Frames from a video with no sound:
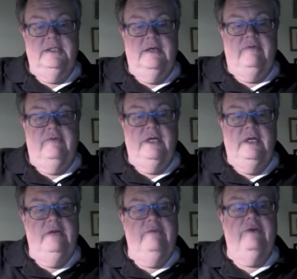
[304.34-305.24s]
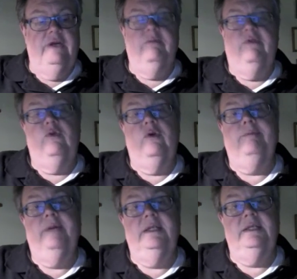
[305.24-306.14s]
every evening before
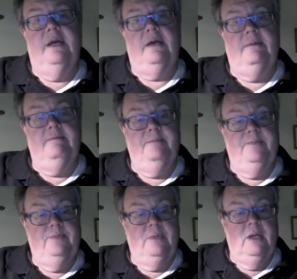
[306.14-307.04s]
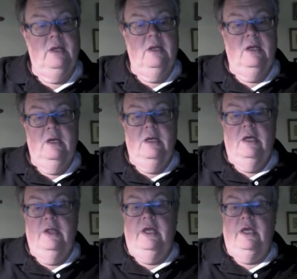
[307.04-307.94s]
bedtime,
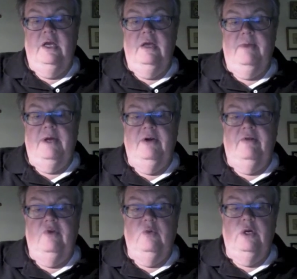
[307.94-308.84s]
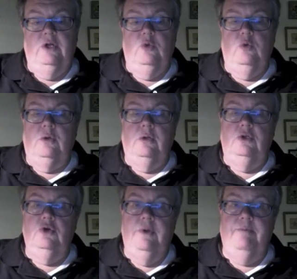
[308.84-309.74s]
thinking about everyone in the
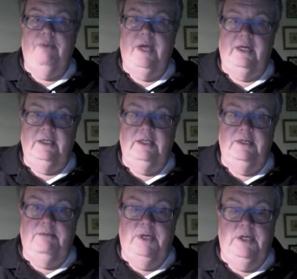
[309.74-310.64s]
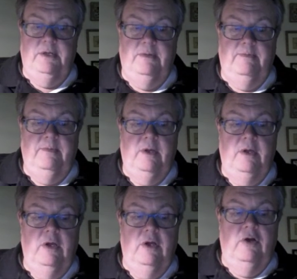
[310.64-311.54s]
world who impacted me,
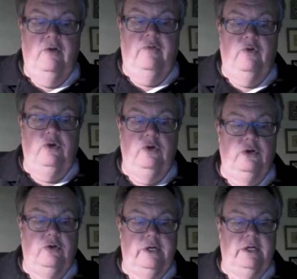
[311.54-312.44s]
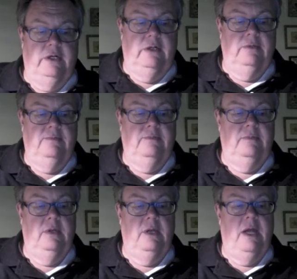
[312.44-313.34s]
for good or ill,
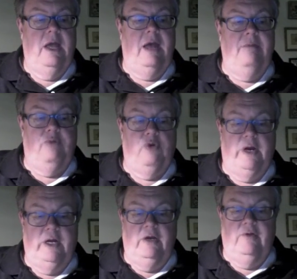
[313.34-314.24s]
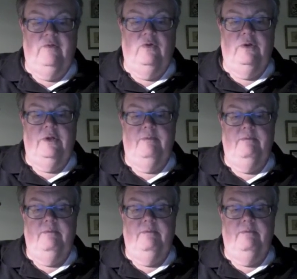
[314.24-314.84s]
and praying for them.